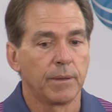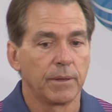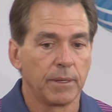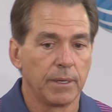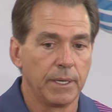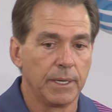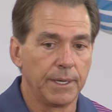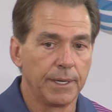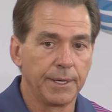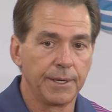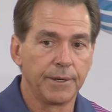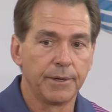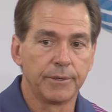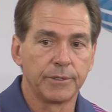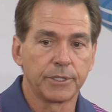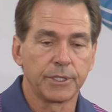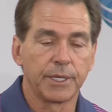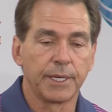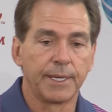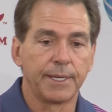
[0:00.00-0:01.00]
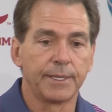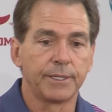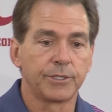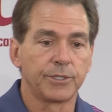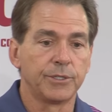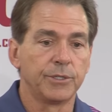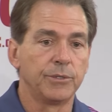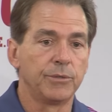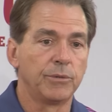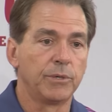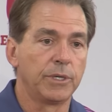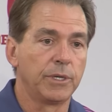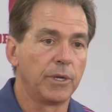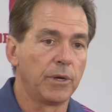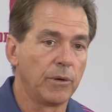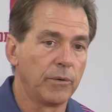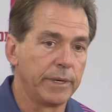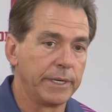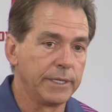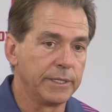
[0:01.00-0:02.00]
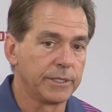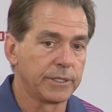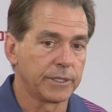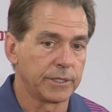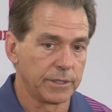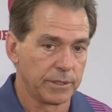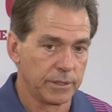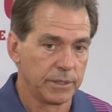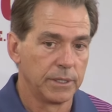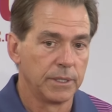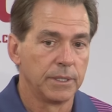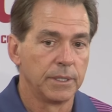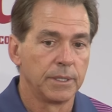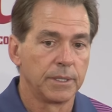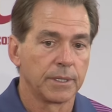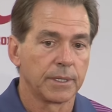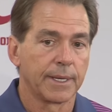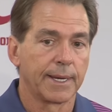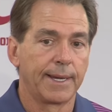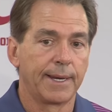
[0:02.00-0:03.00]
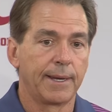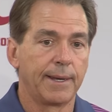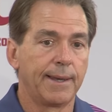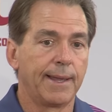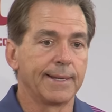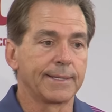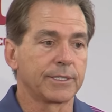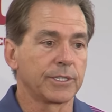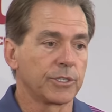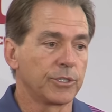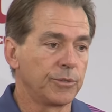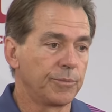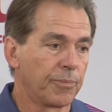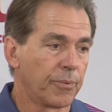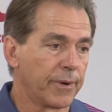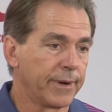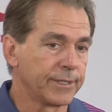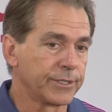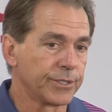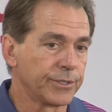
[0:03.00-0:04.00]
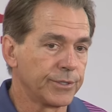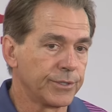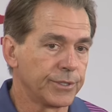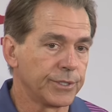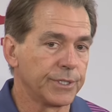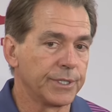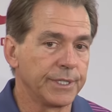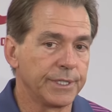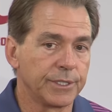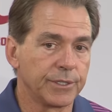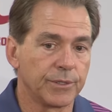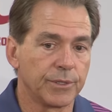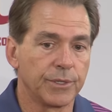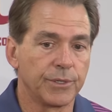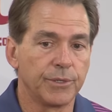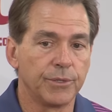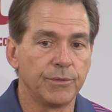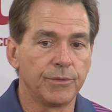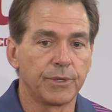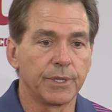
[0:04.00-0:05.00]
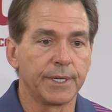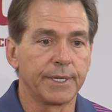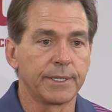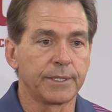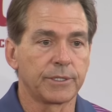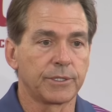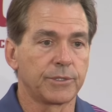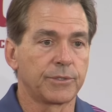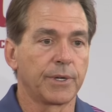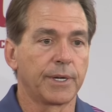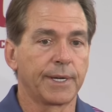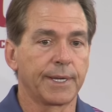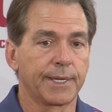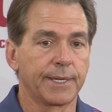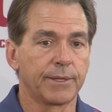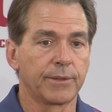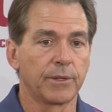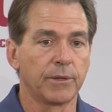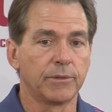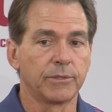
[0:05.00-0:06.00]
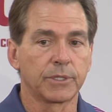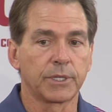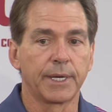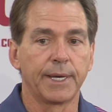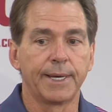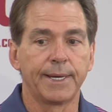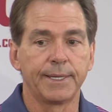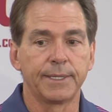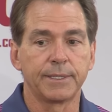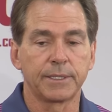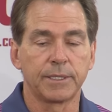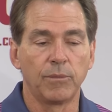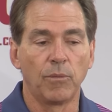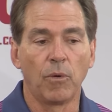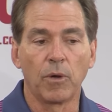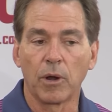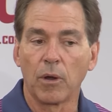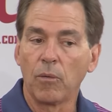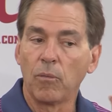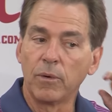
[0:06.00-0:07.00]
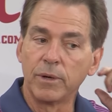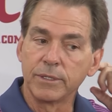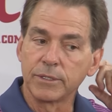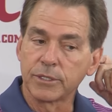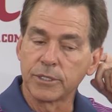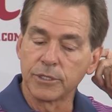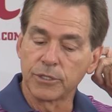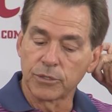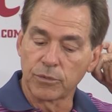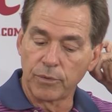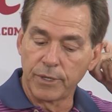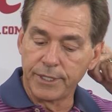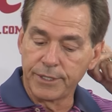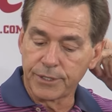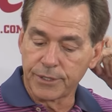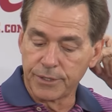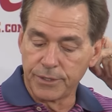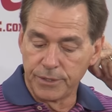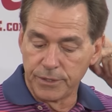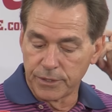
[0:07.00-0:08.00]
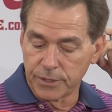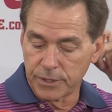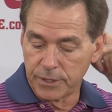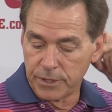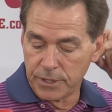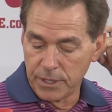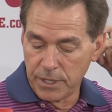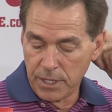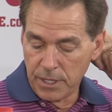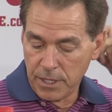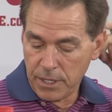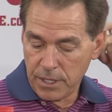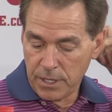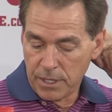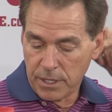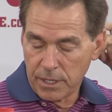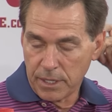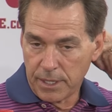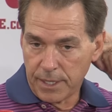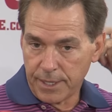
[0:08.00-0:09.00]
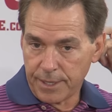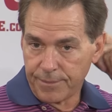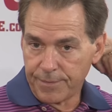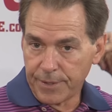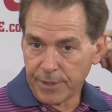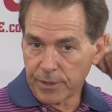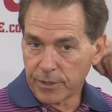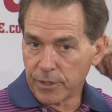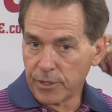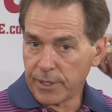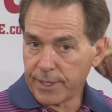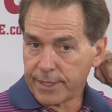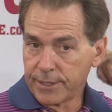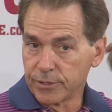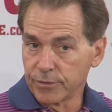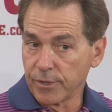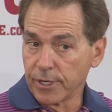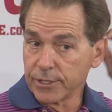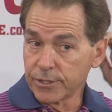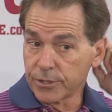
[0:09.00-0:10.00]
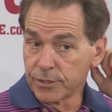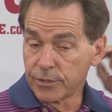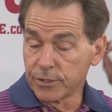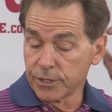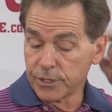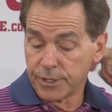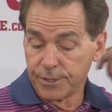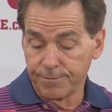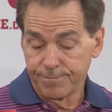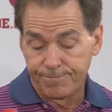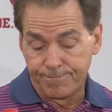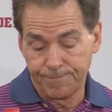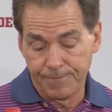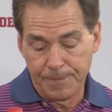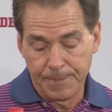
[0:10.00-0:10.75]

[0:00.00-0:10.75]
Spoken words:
in the years at LSU, and know he's got lots of good pressures, and he's going to do things to try to get those guys in one-on-one situations, and they're good edge rushers, and